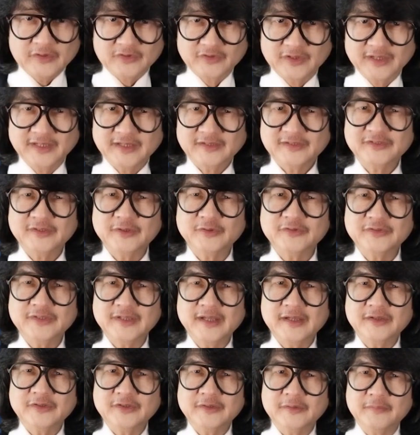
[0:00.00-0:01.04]
Trade
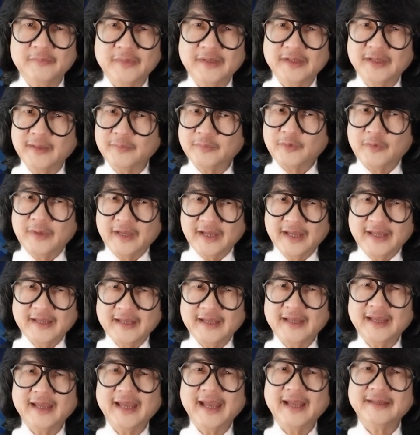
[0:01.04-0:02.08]
Association
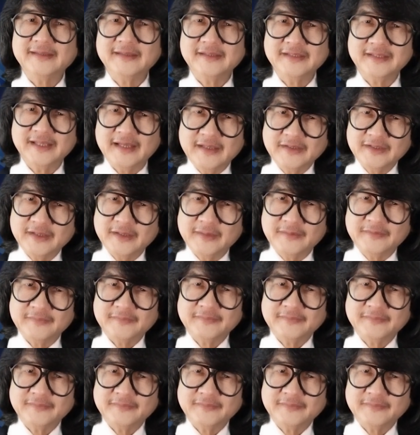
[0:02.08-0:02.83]
BWA as a senator.